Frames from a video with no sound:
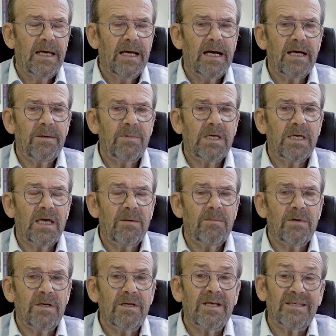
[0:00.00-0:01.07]
I became
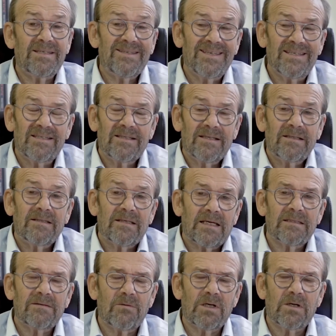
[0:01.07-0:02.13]
an assistant,
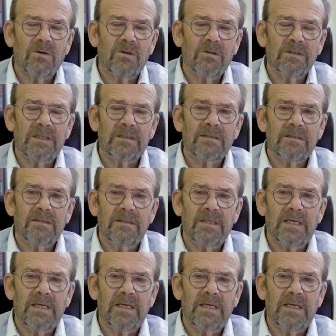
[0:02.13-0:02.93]
as we called it